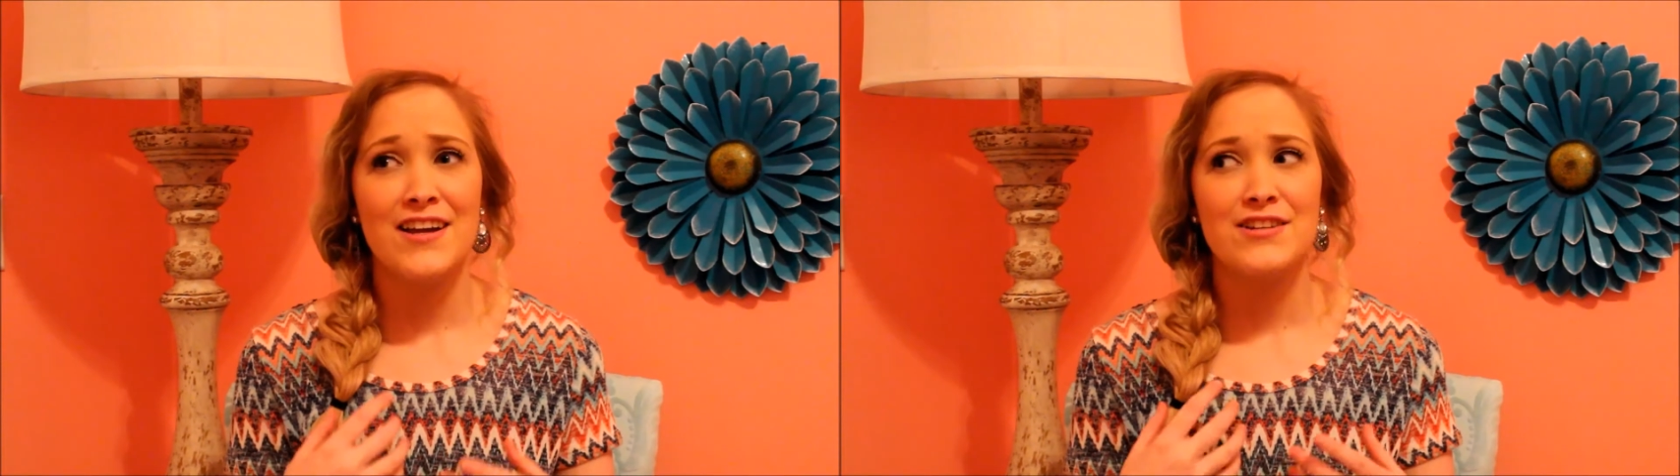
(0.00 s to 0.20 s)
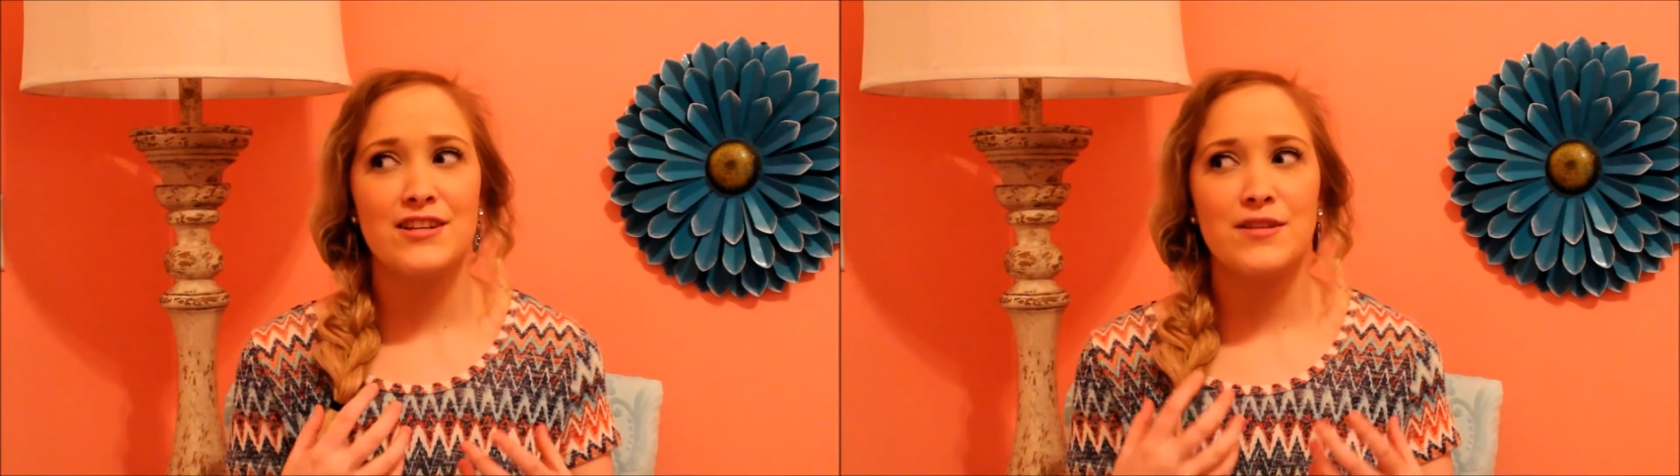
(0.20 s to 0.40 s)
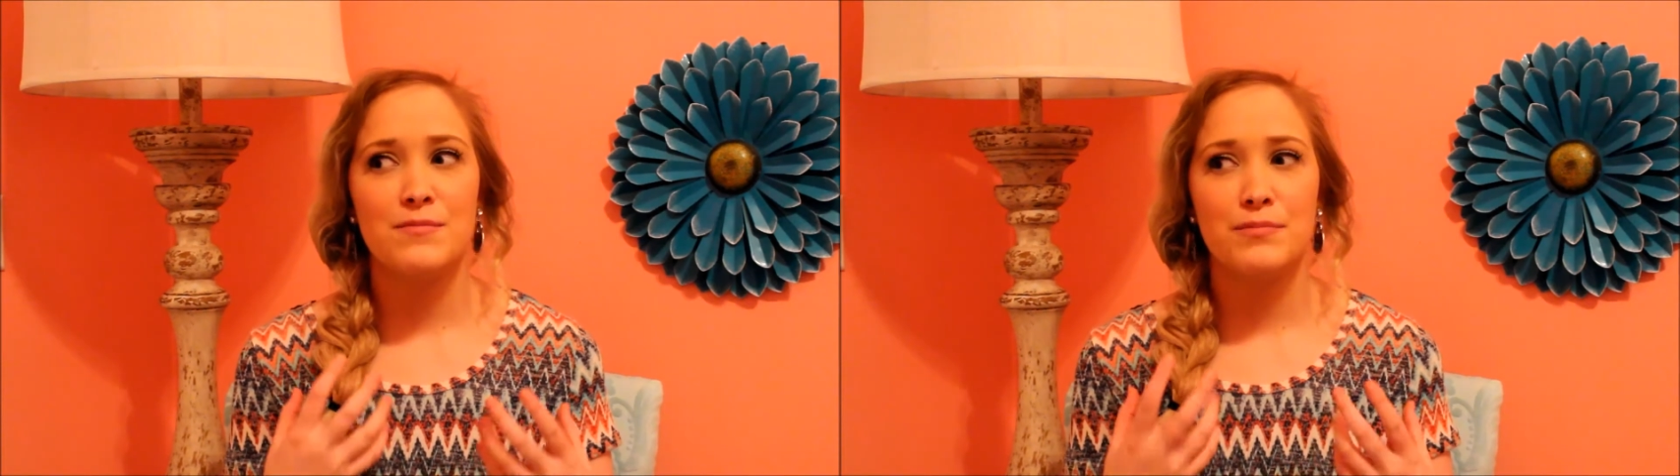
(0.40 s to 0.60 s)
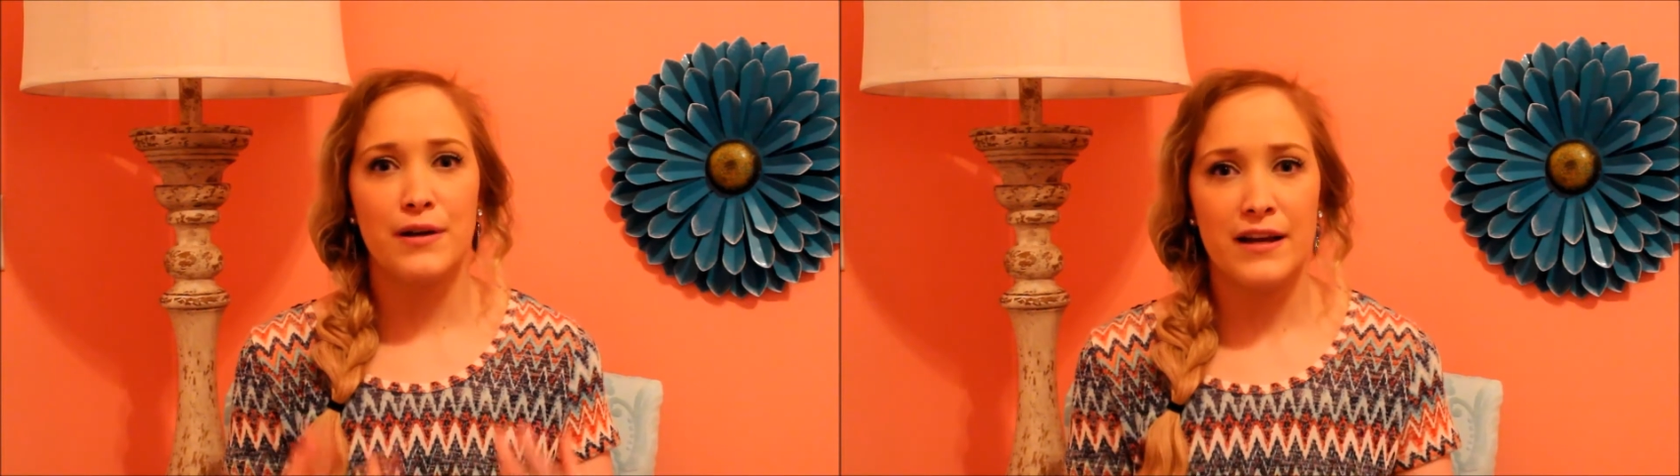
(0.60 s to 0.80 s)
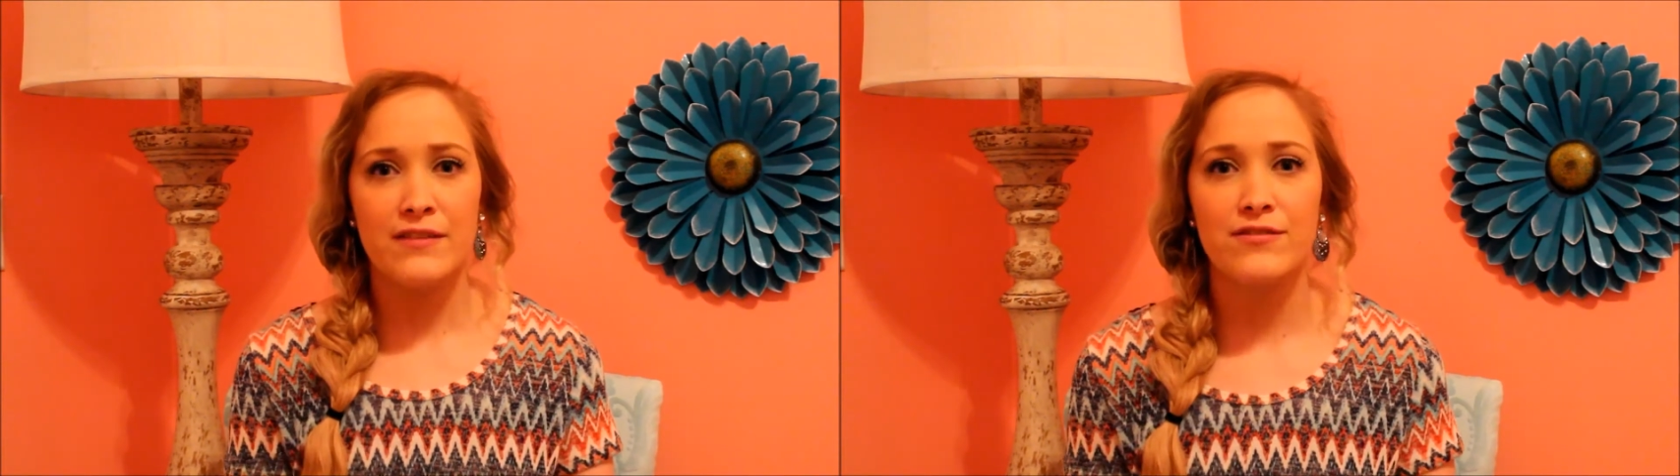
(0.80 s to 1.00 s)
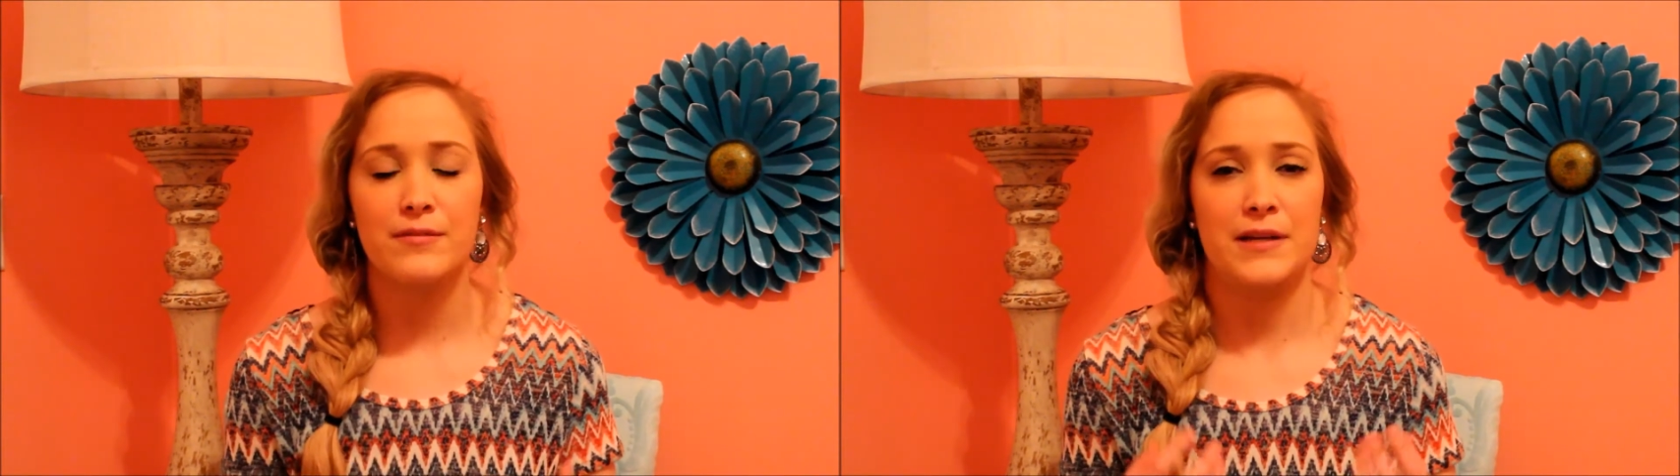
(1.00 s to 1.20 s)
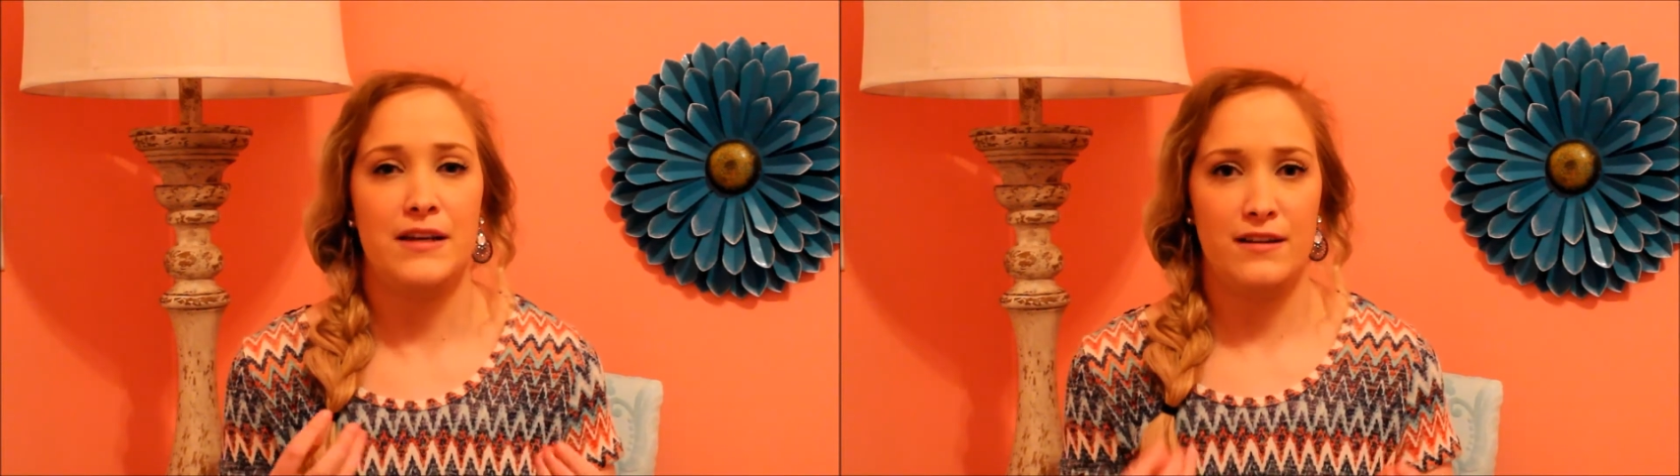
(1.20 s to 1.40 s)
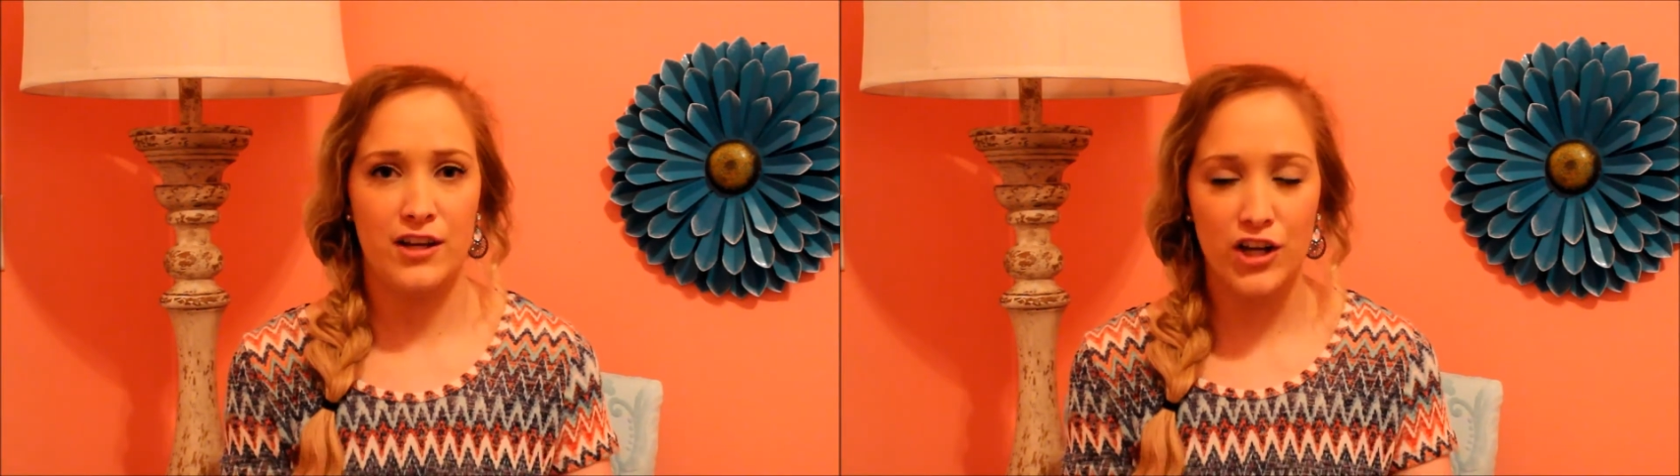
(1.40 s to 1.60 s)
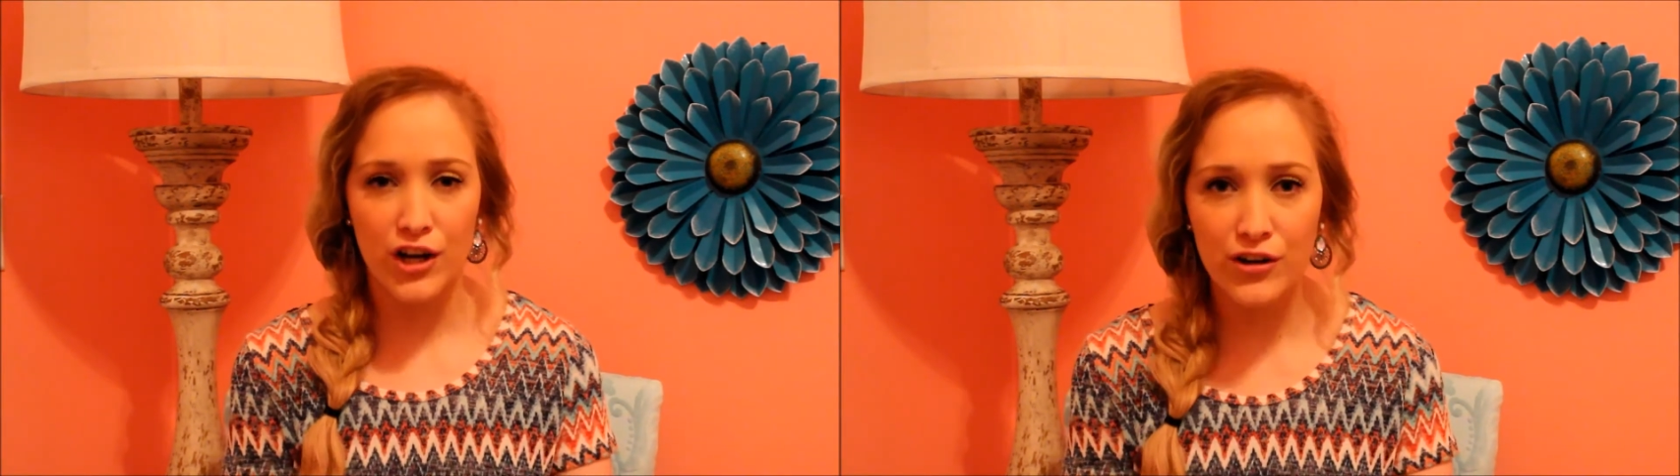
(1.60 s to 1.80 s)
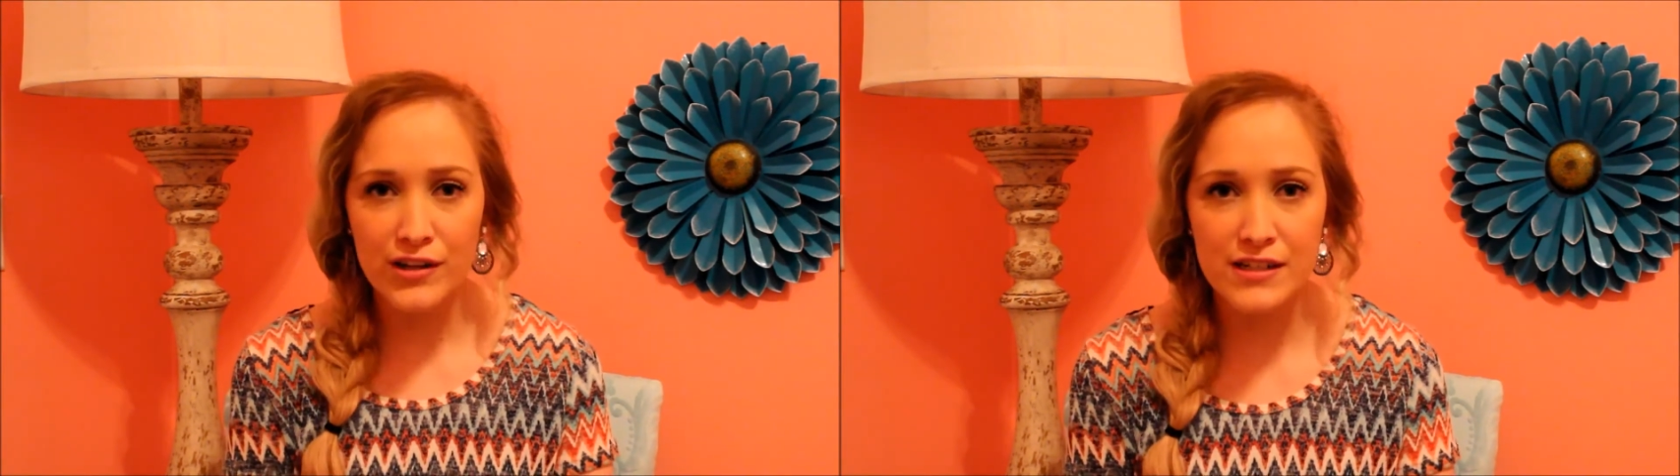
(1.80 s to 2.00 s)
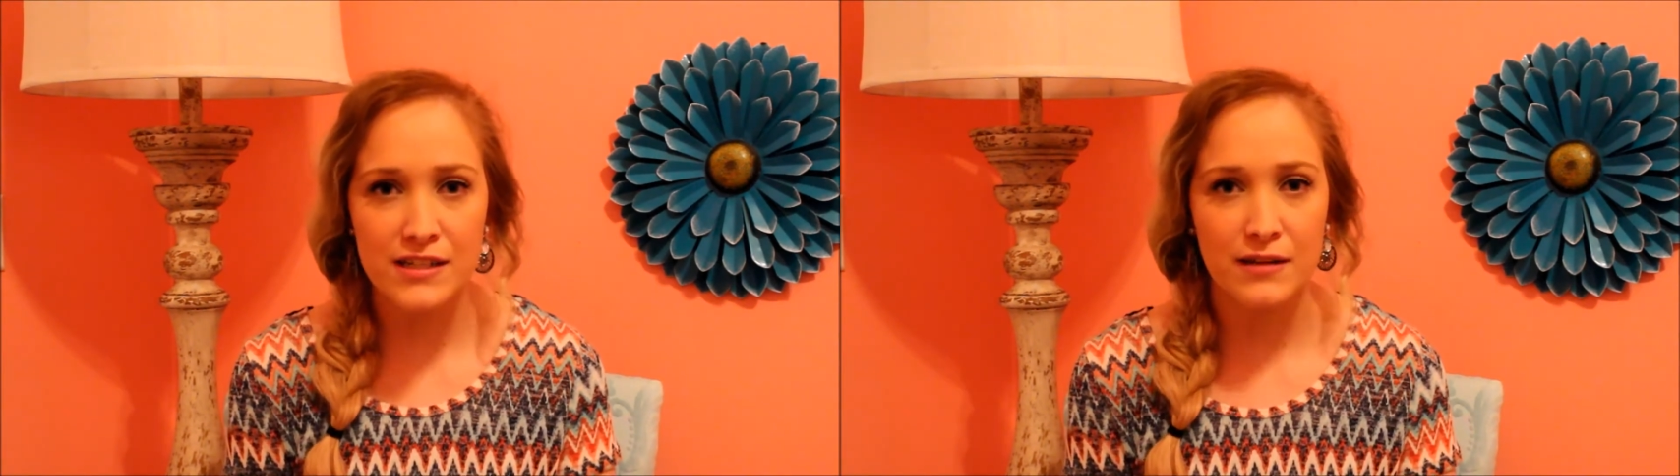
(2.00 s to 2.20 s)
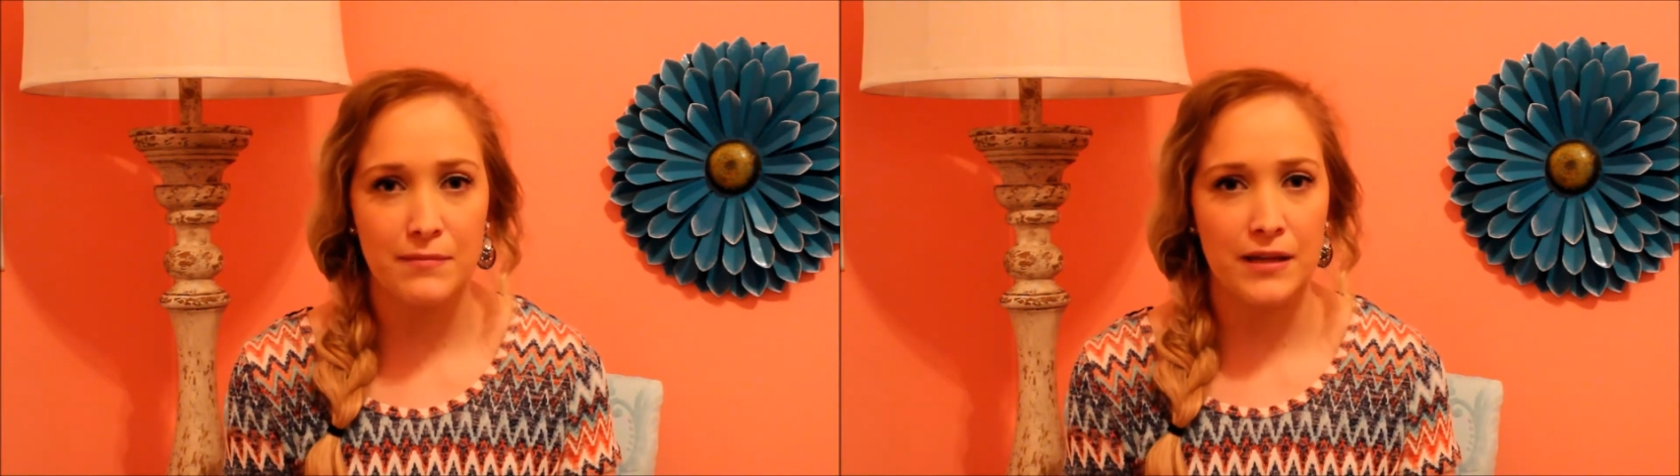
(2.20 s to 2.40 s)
just praying for me and encouraging